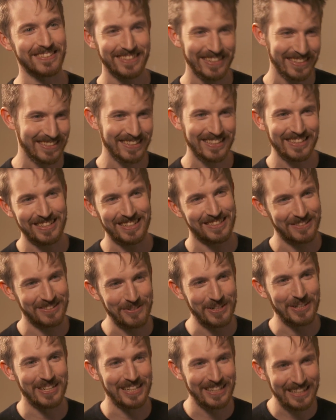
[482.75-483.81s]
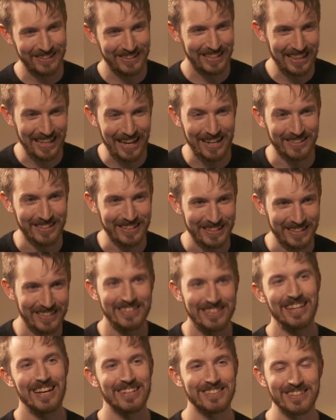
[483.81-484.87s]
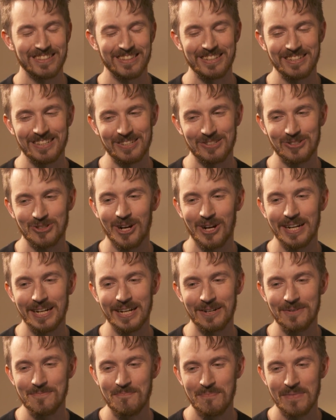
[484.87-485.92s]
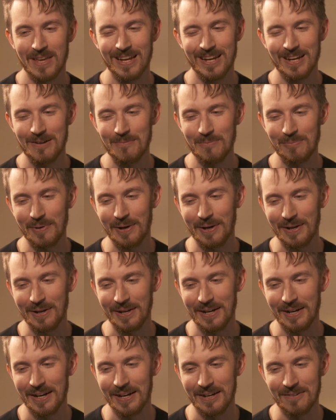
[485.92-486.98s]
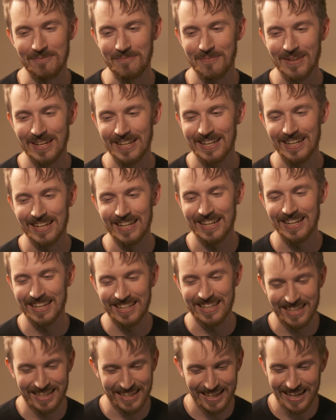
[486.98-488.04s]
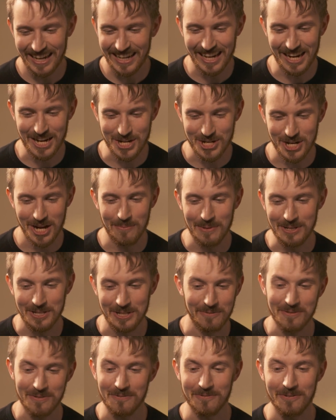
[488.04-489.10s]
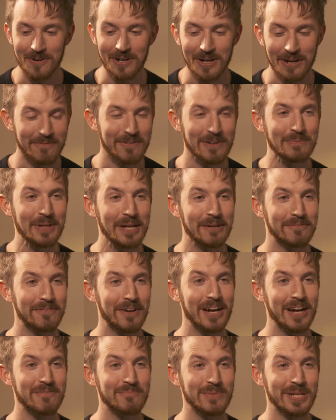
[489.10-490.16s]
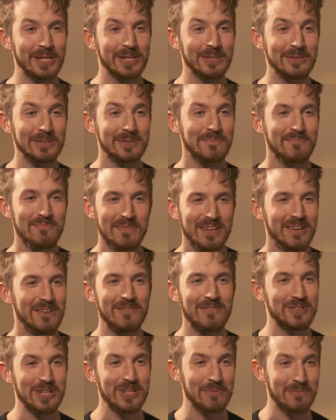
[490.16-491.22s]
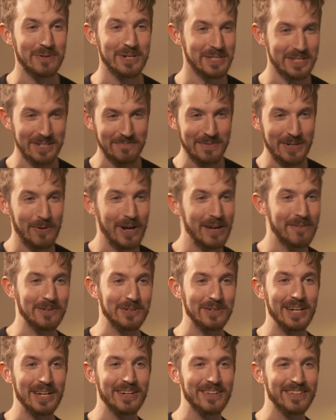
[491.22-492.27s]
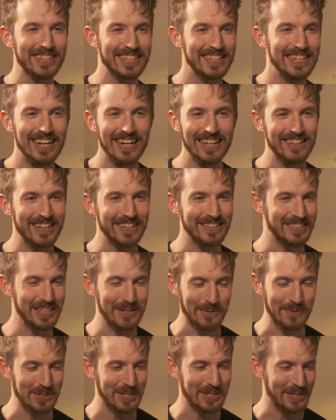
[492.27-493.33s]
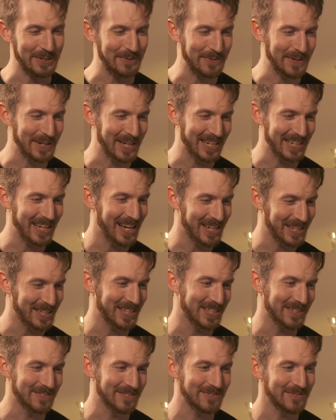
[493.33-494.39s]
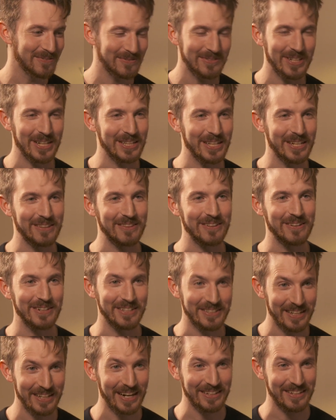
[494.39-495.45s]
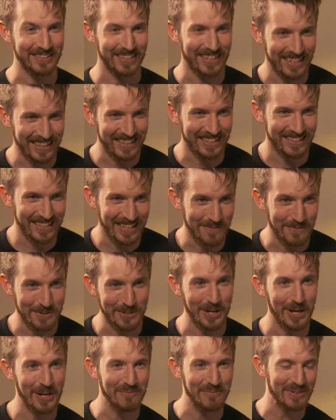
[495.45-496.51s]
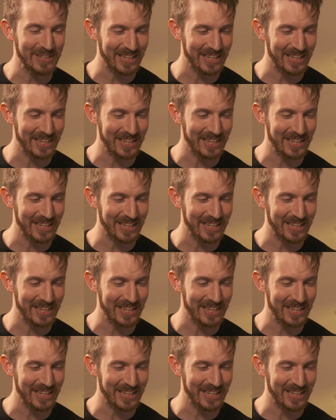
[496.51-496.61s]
Ah, cool. This is a very classic, classic thing to try out. But um, kind of shot myself in the foot. I filmed like five minutes. Right. For some reason, yeah. me waving around yeah. a lightsaber stick when I, I could have done like 30 seconds right. the same result. Yeah.